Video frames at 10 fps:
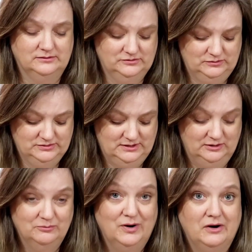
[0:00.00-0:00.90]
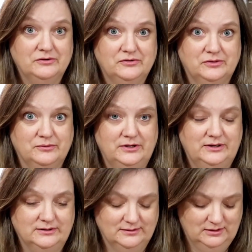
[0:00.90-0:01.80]
So it's not box
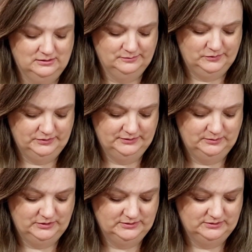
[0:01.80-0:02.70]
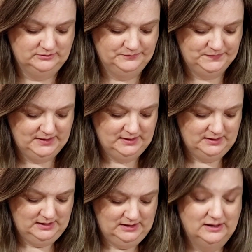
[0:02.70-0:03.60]
3 income on a
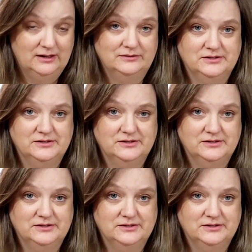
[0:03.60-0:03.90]
W-2.